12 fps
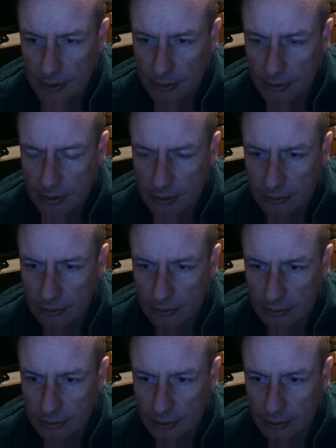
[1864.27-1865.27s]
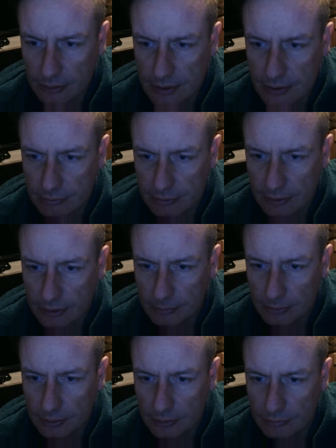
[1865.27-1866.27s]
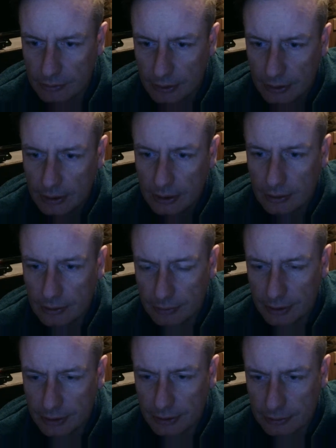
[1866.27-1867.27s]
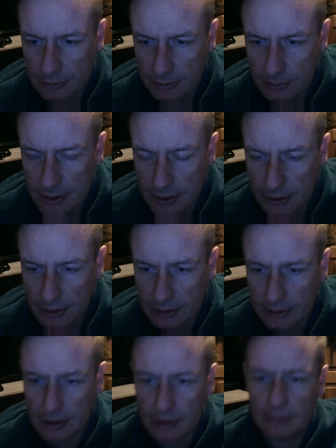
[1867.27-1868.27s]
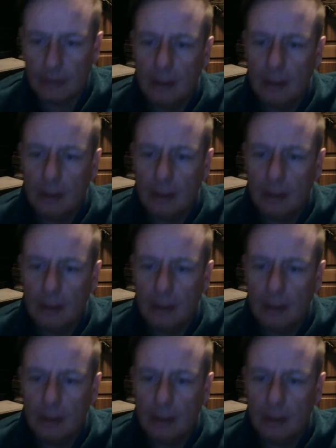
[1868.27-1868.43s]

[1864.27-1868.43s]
Also, there is a film of Korean troops in the Atlantic.